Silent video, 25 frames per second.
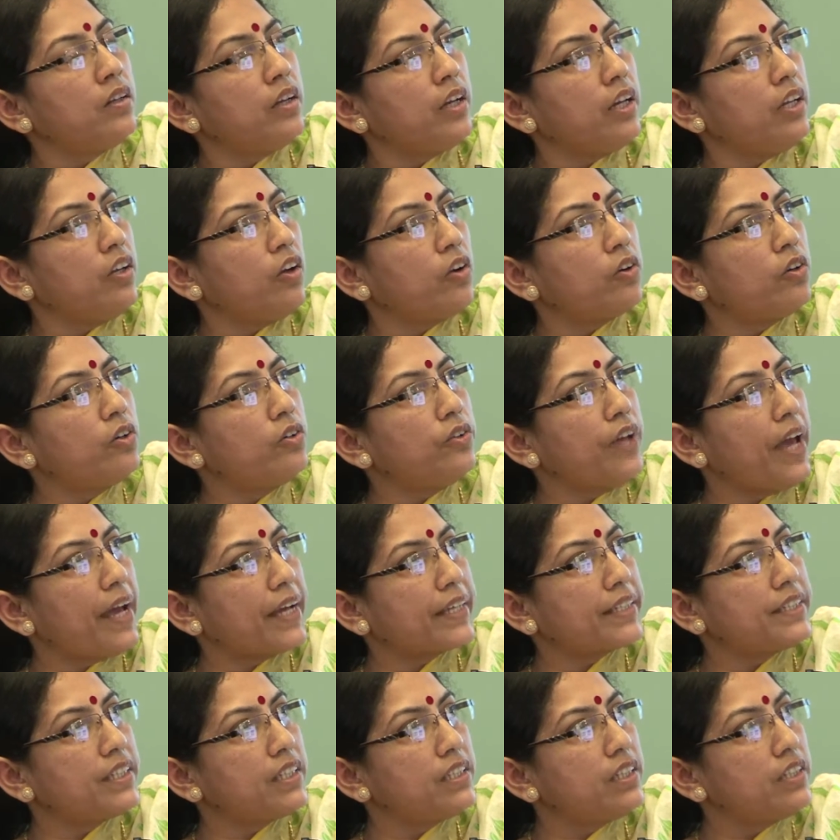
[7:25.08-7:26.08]
In order to
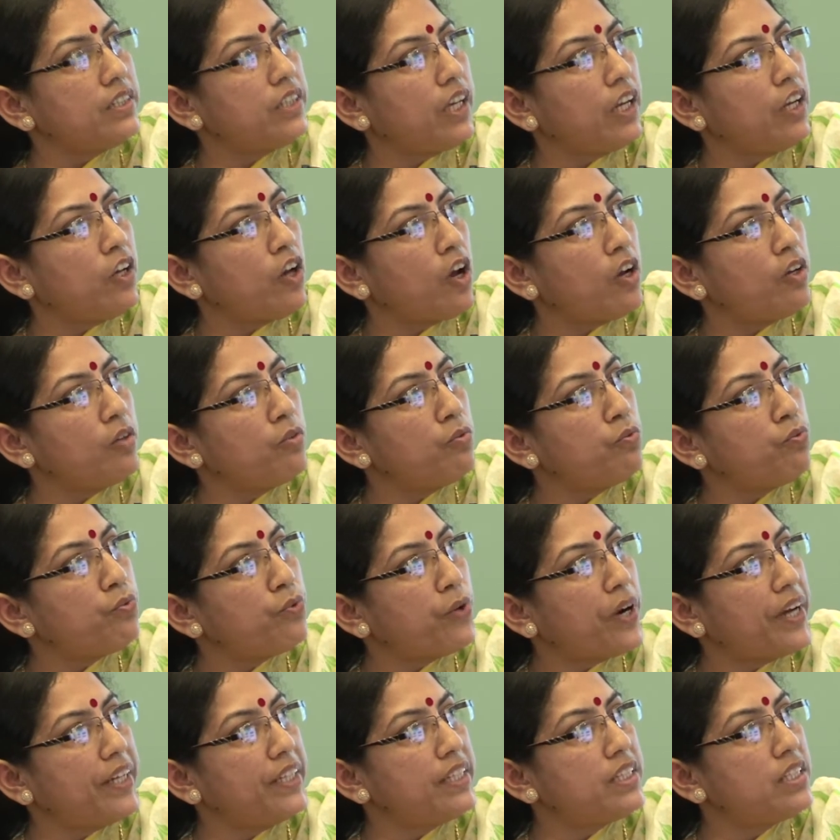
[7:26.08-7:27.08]
access the Jananivaram
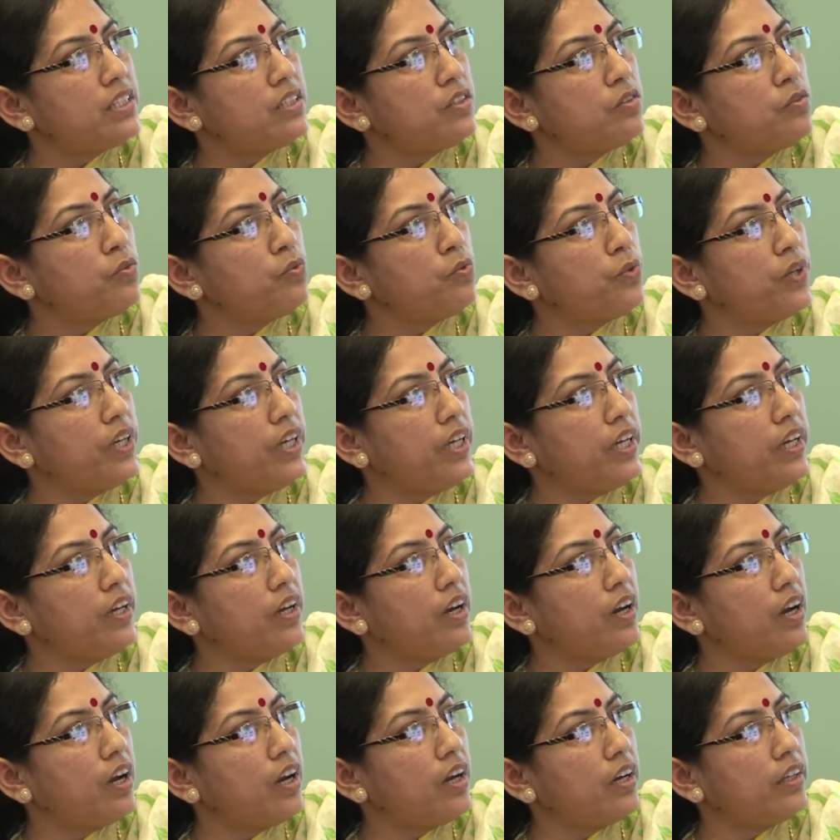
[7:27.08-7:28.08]
funds,
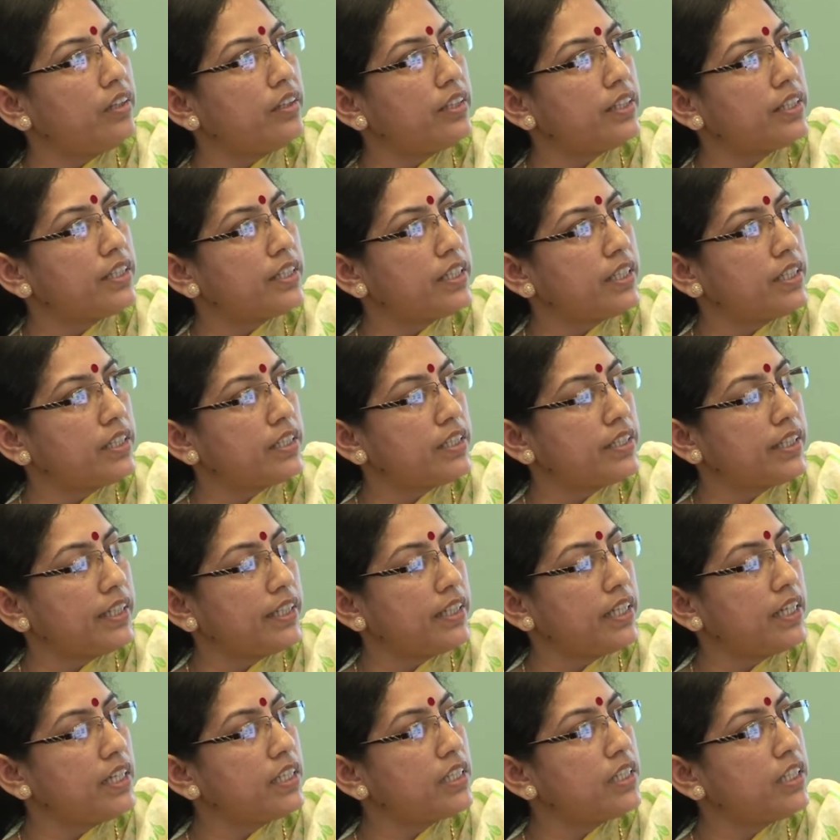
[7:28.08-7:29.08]
the
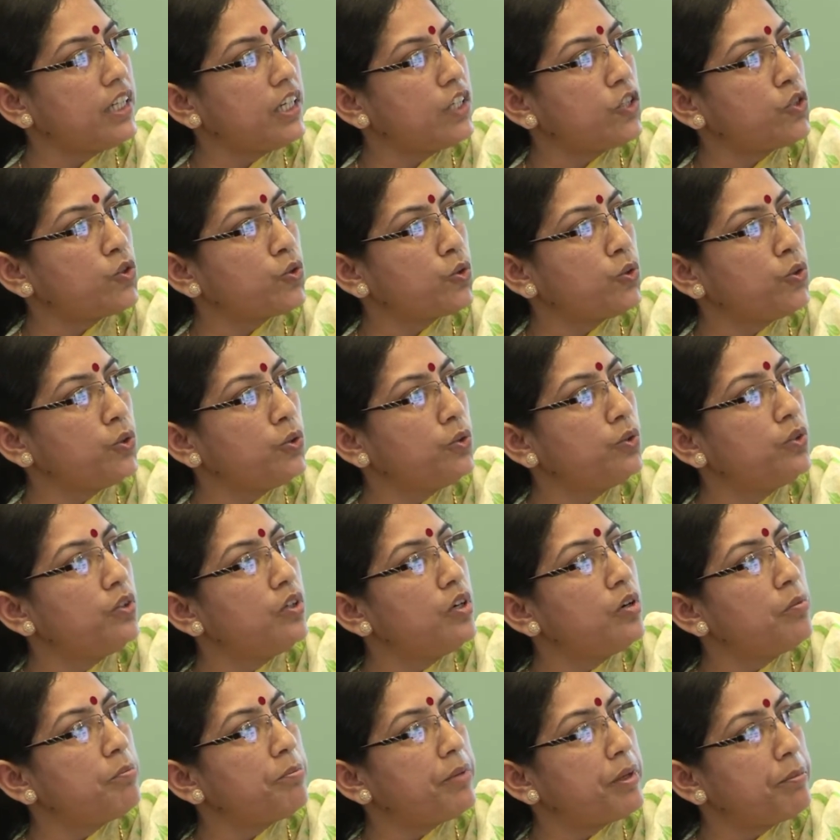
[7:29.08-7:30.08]
cities need to
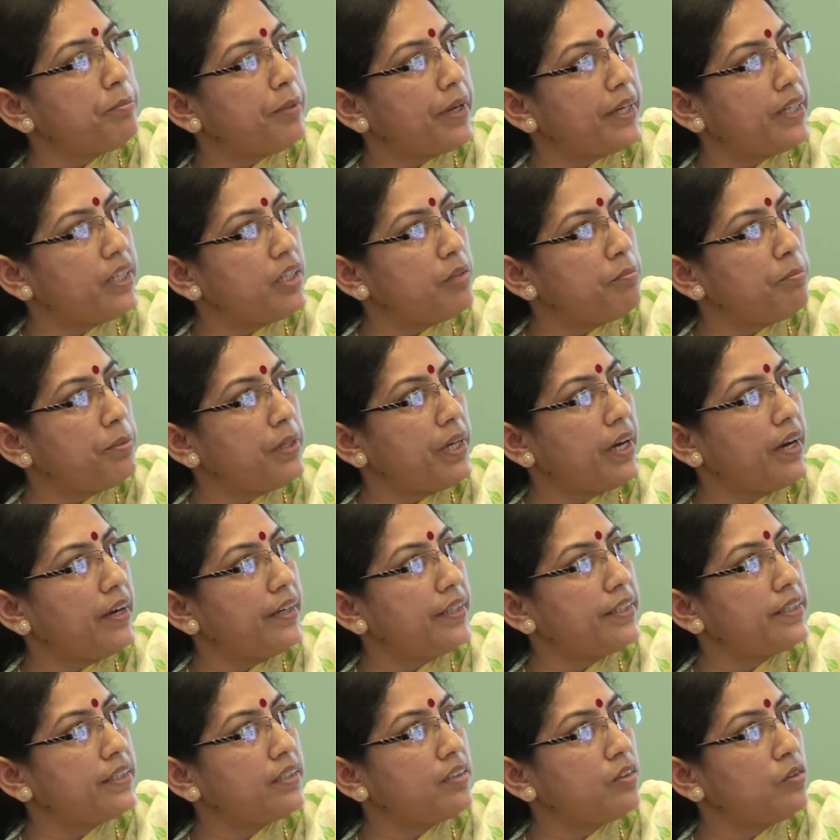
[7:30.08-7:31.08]
prepare
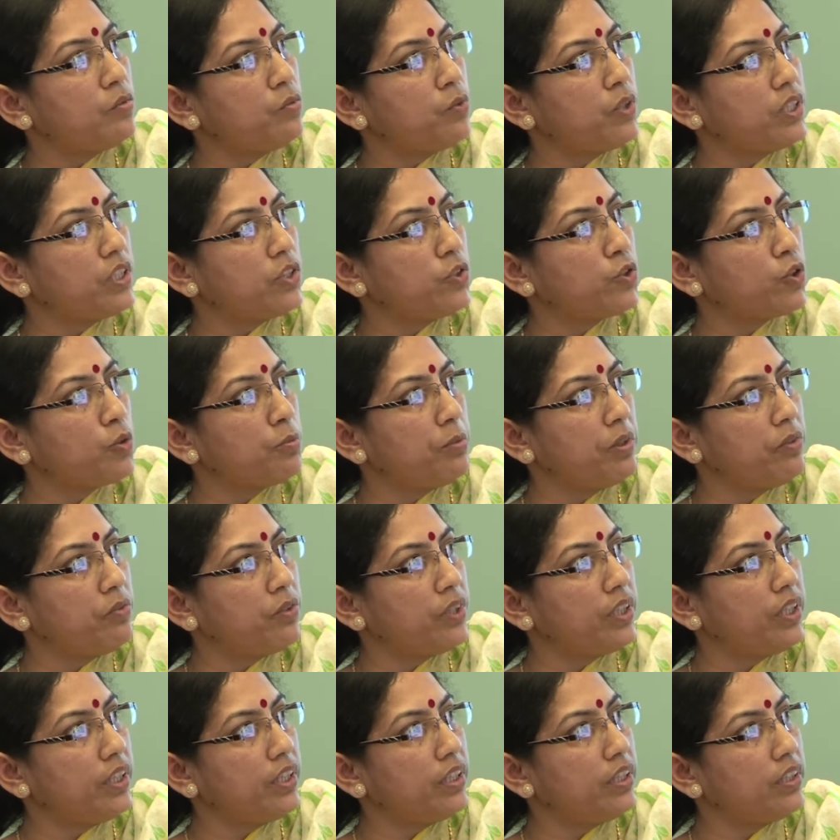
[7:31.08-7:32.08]
DPRs which should be
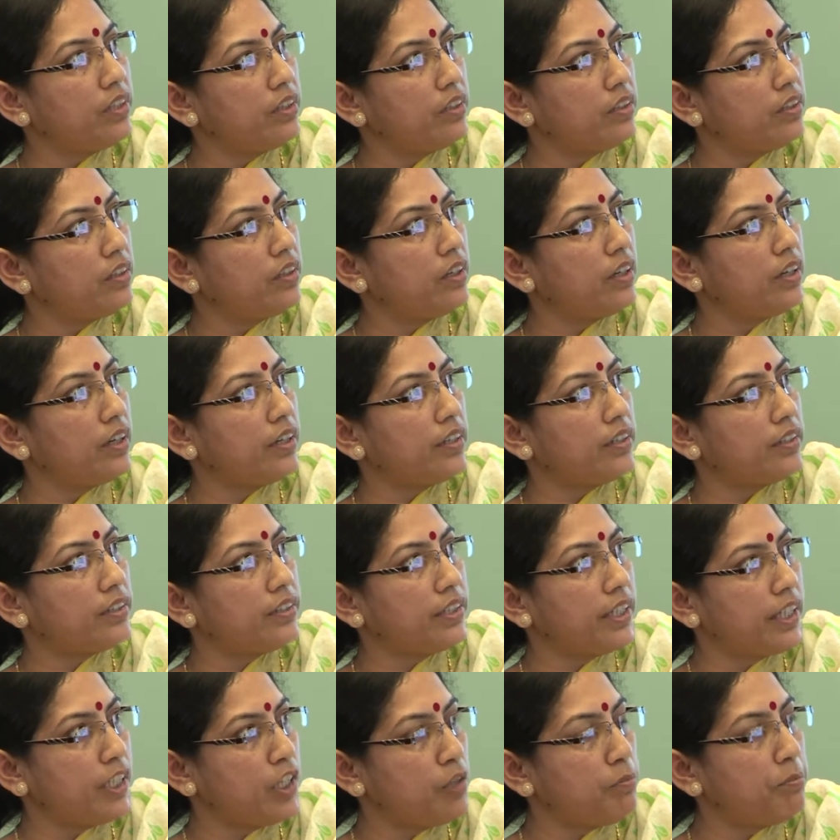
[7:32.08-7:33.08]
within the
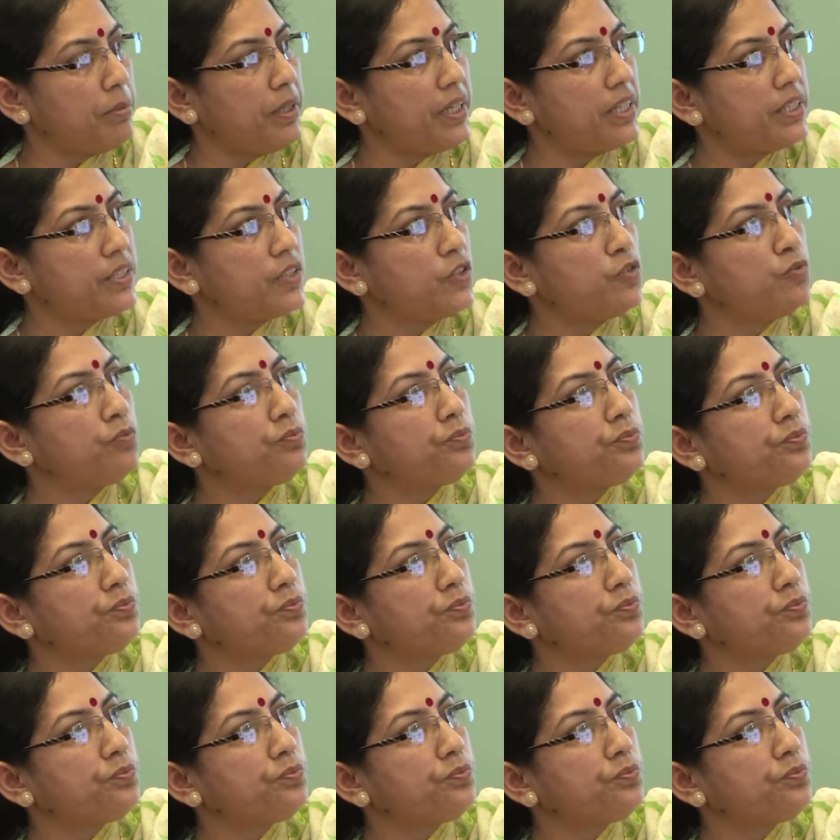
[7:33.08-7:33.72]
CDPs,